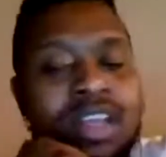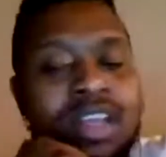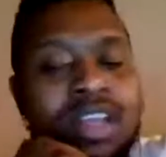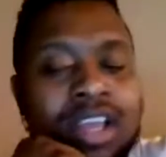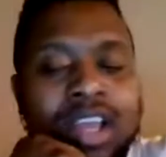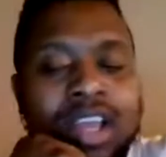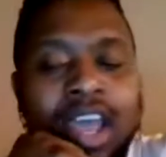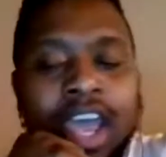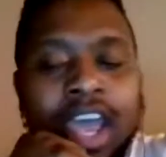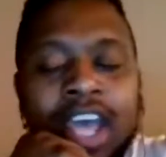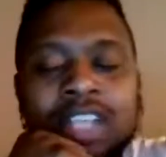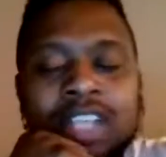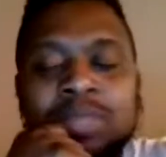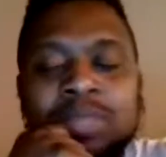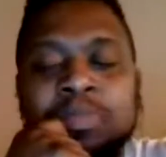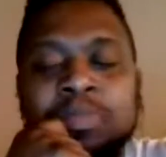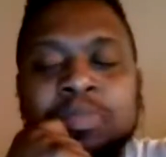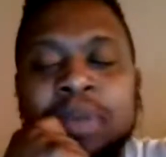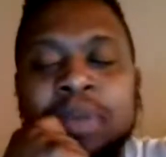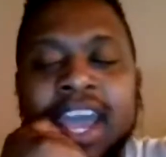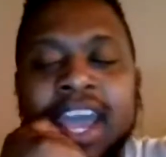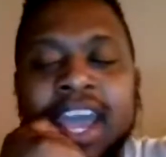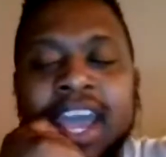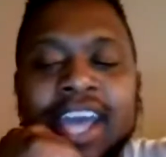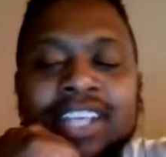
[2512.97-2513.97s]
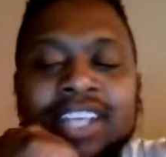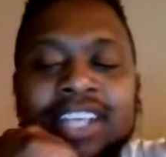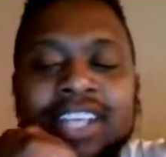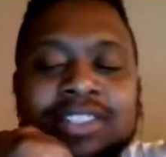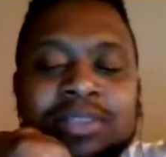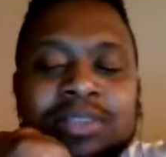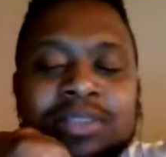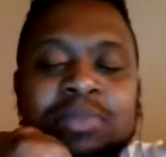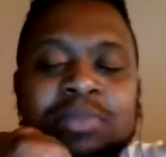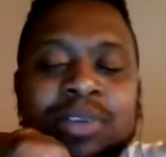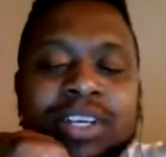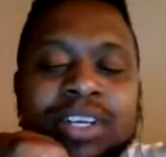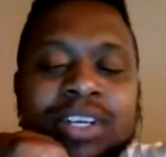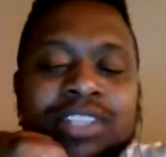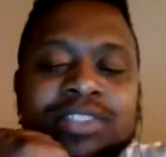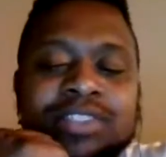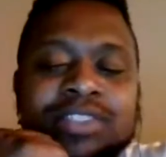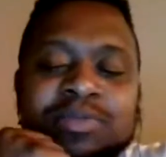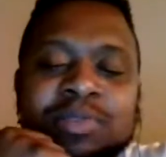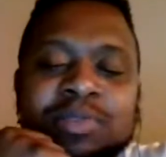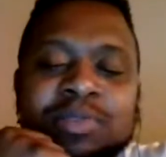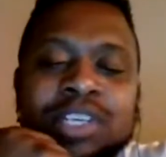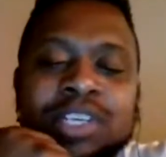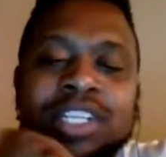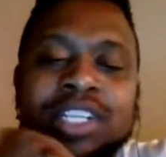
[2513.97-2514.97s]
past impressive.
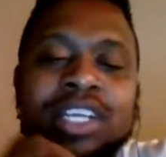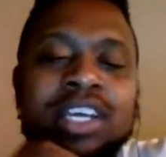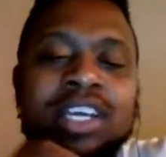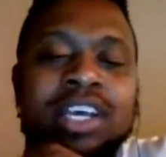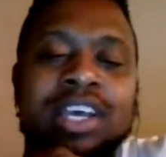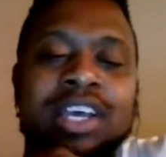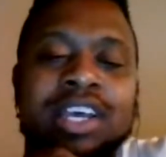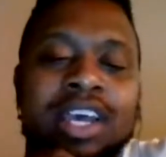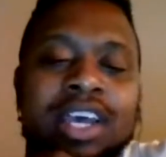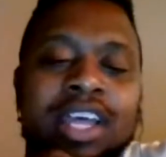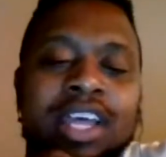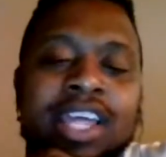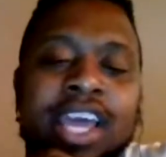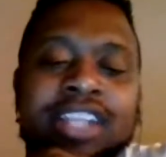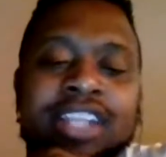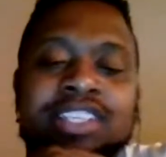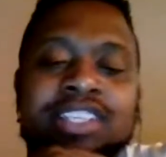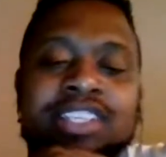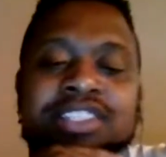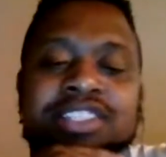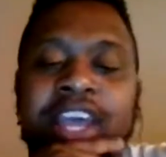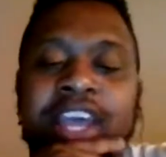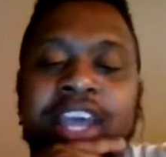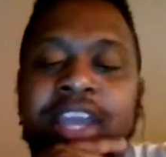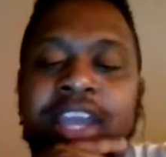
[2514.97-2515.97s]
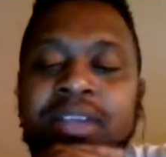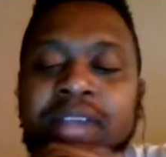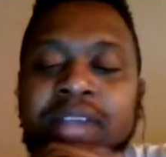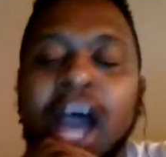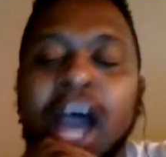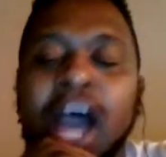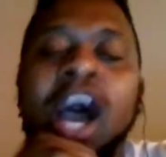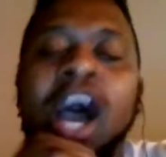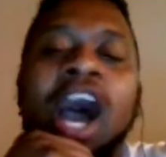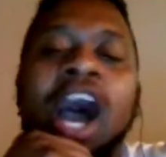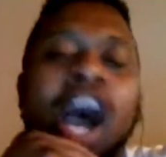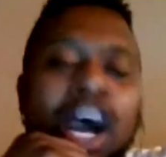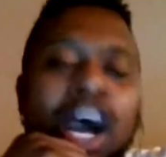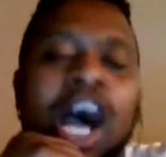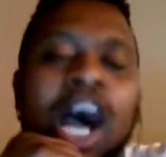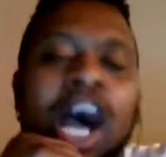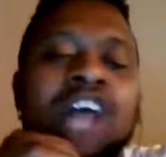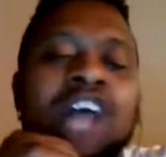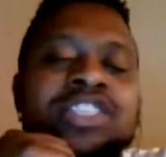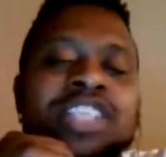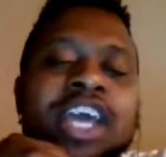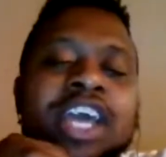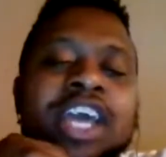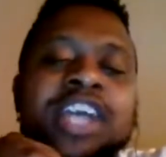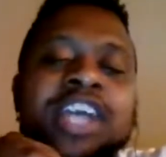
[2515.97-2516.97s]
But at the same, I'll
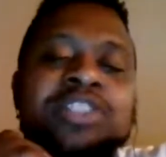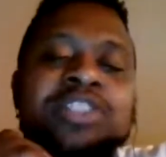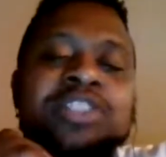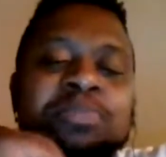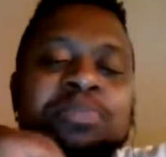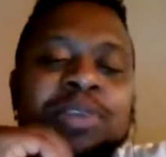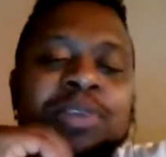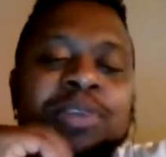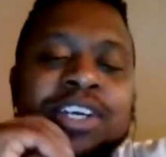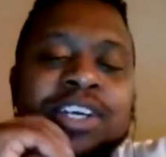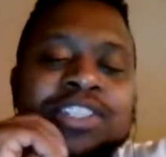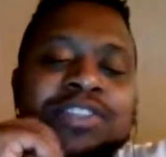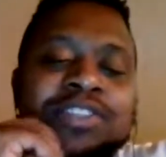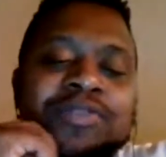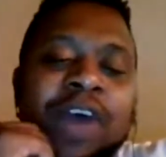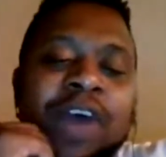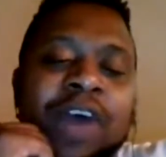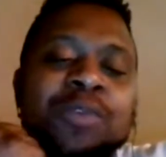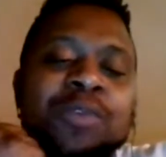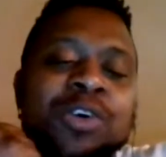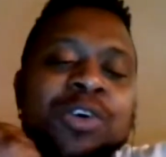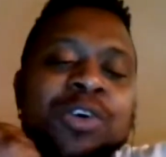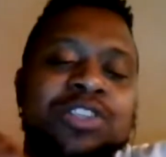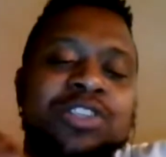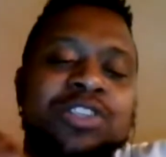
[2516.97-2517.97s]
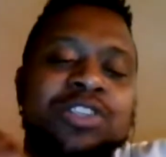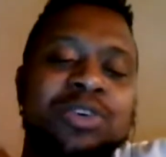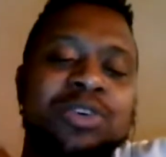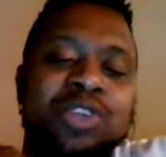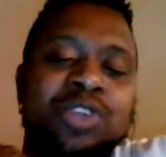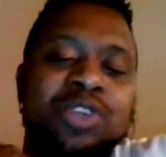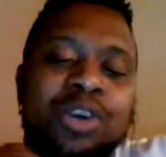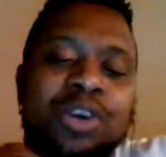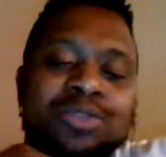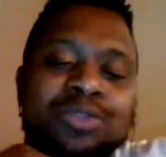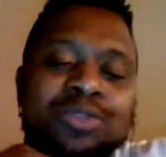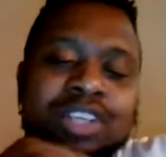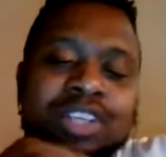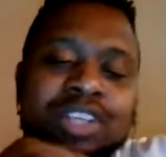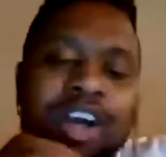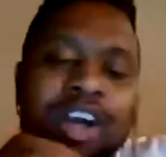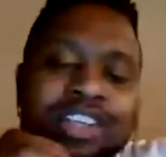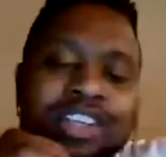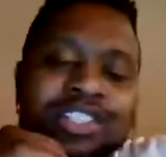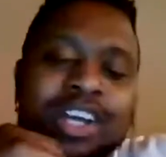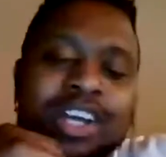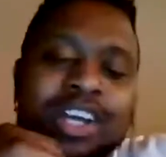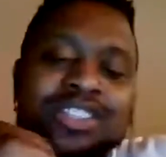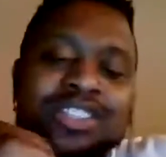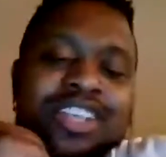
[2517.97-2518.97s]
say it's impressive. I was gonna throw salt because
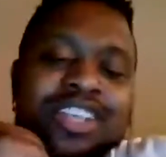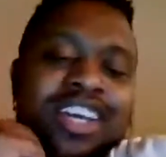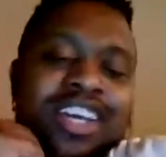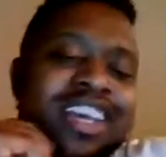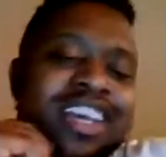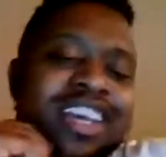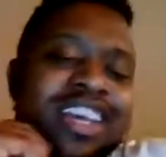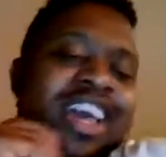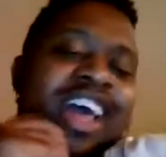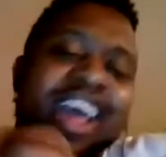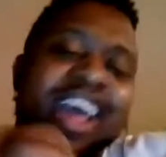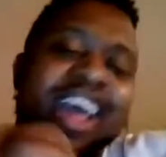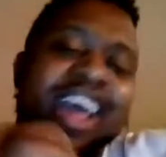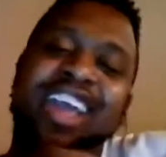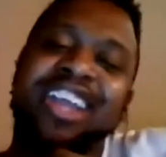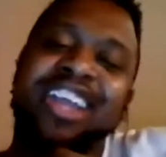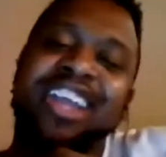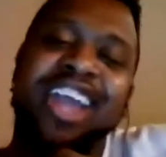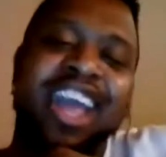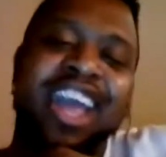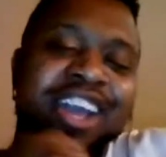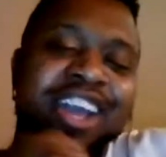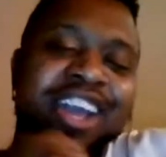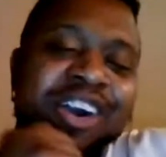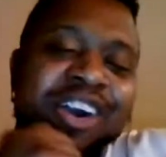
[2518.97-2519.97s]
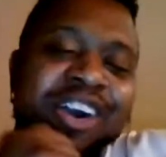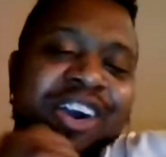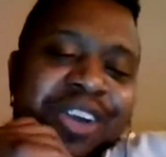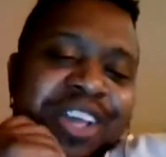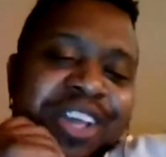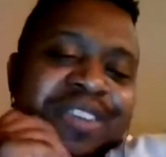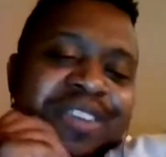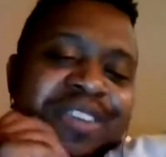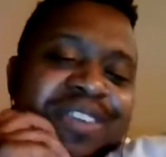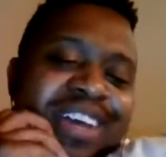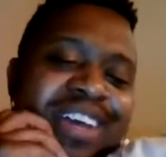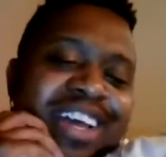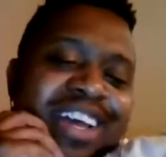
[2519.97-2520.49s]
I say, hey, they ain't gonna give.